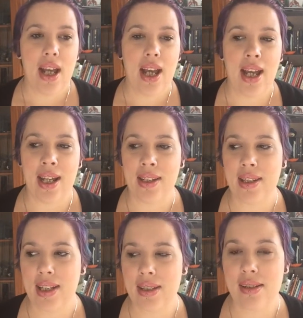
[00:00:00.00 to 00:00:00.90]
and
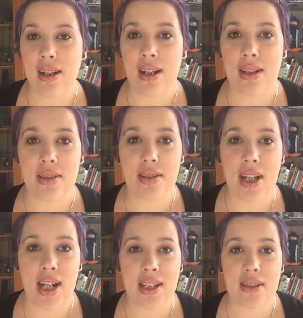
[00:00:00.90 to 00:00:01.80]
things are
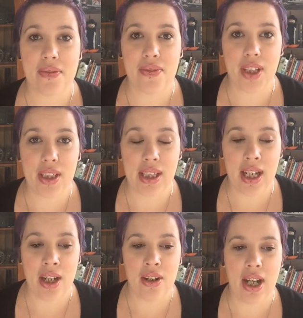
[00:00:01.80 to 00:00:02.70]
starting to fit
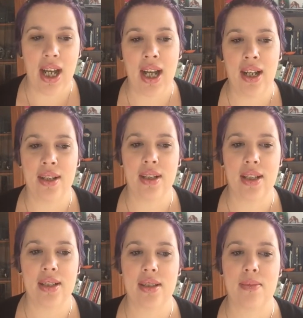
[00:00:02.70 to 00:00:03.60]
now, and
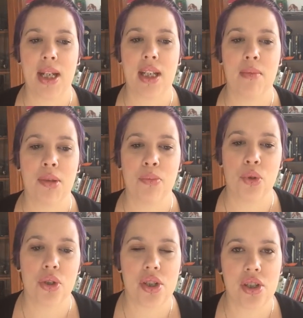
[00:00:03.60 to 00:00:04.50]
it's making me
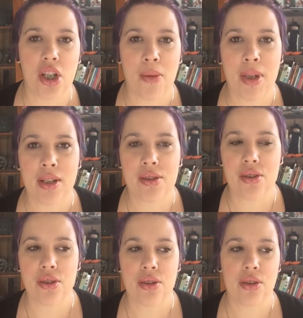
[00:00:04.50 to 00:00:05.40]
more determined
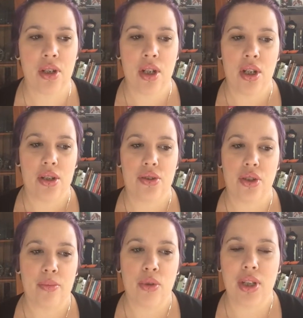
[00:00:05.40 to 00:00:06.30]
to
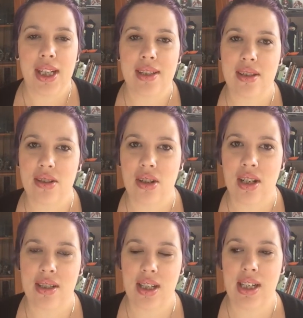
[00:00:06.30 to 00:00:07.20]
do more
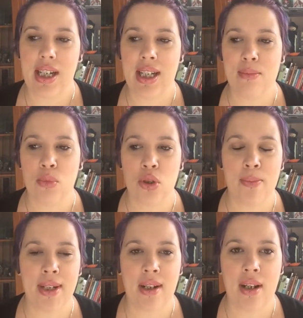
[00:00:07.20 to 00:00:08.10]
exercise and eat more
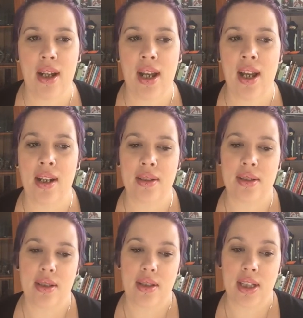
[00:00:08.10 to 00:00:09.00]
better
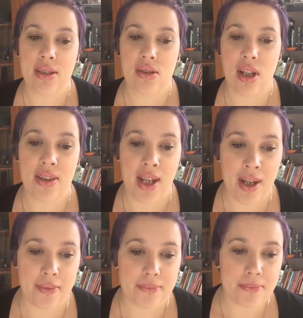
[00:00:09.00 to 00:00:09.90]
and things like that,